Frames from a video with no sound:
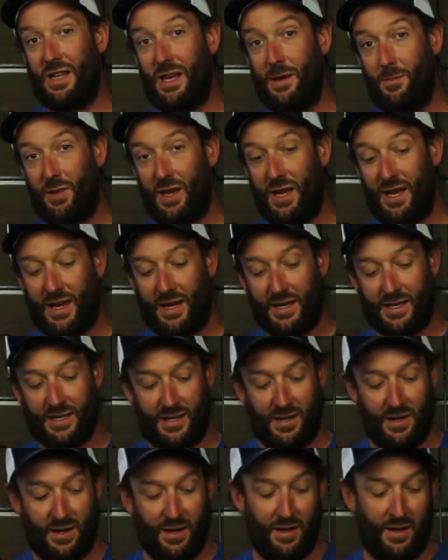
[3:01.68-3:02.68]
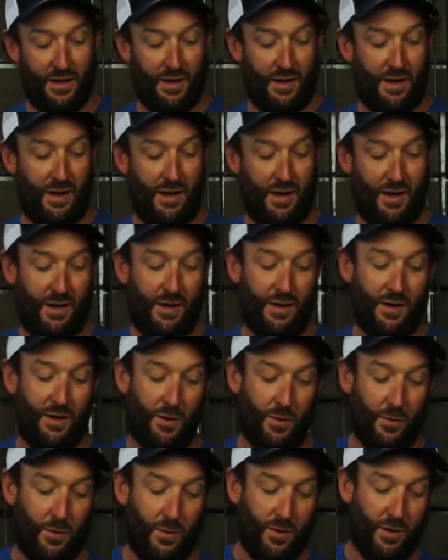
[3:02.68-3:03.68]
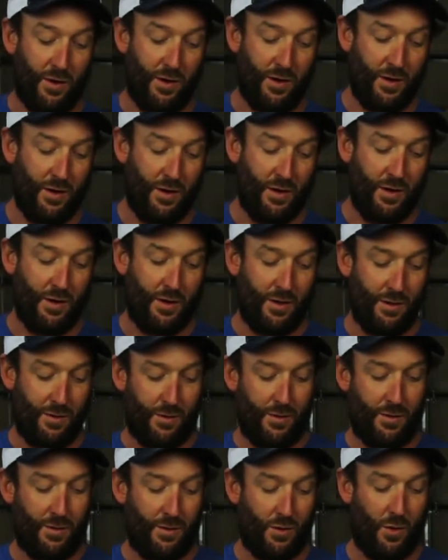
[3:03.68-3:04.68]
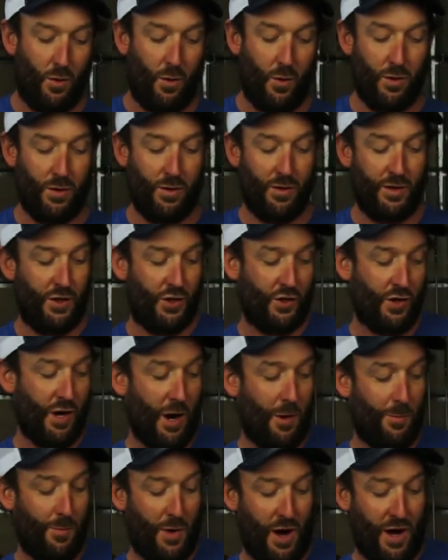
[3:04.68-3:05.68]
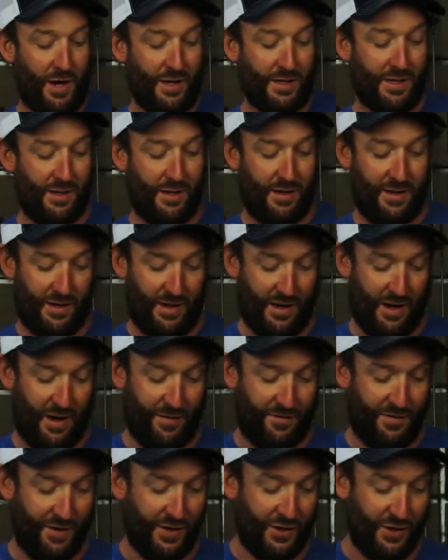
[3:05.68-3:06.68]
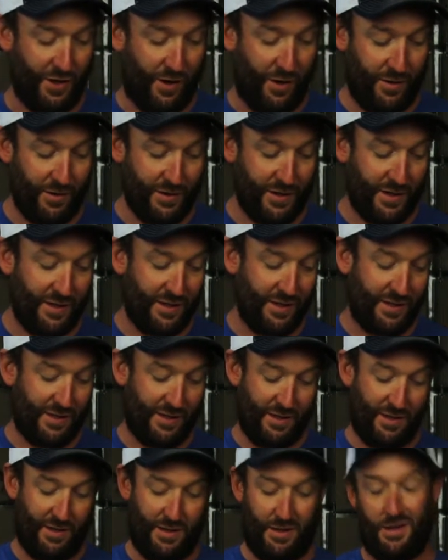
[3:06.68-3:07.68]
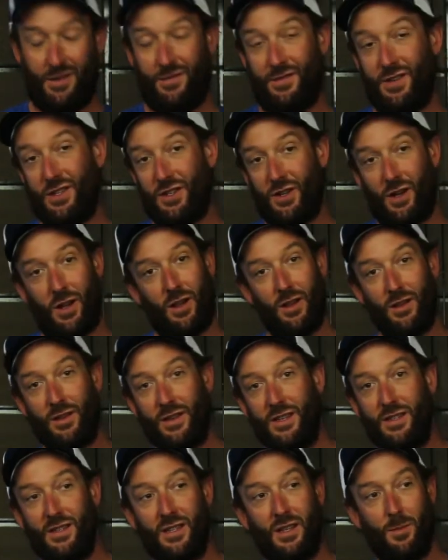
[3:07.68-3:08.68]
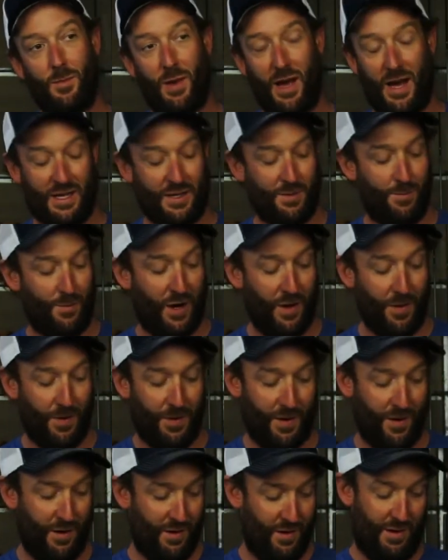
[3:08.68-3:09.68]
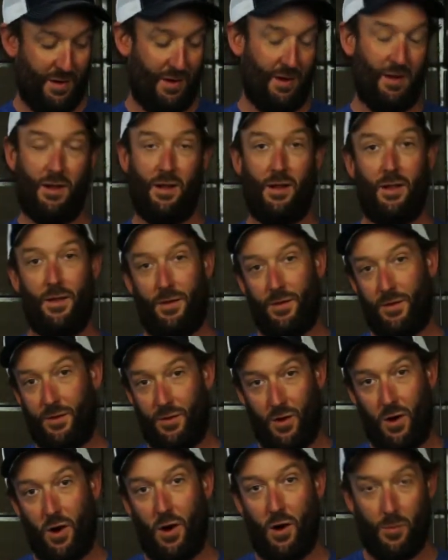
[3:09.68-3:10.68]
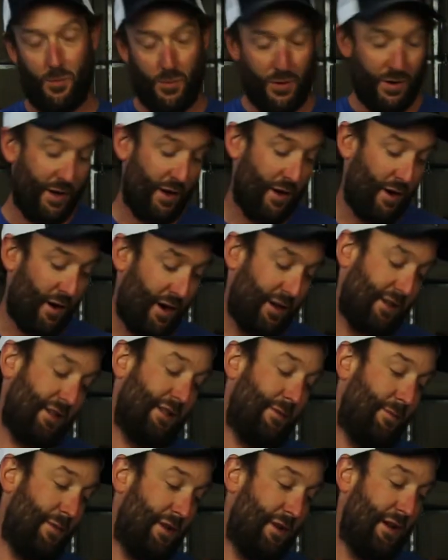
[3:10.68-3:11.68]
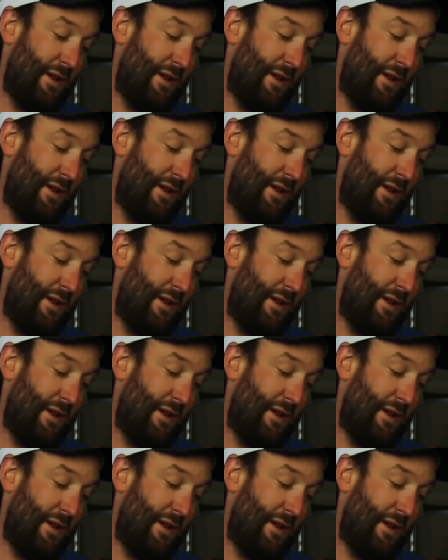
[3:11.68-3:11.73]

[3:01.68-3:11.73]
MPX and your Cortland Trout Boss. And I fished all of these. I fished all of these in the past month. They're all pretty awesome.